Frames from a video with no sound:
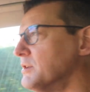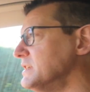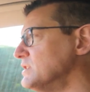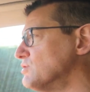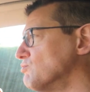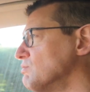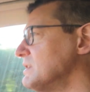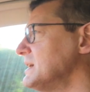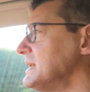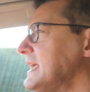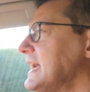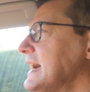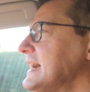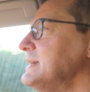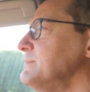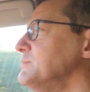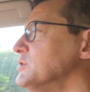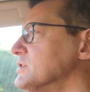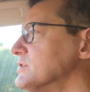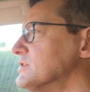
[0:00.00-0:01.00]
and is really
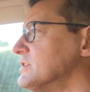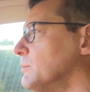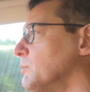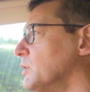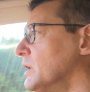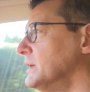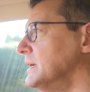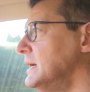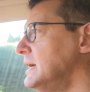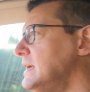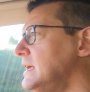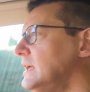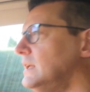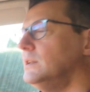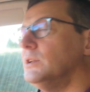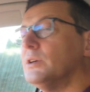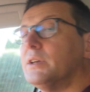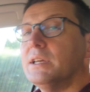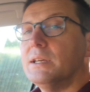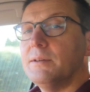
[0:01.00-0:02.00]
aimed at someone
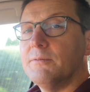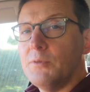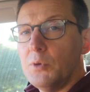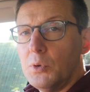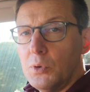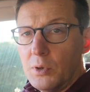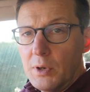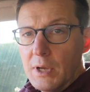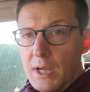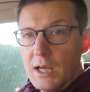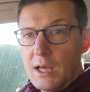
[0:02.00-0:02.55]
looking for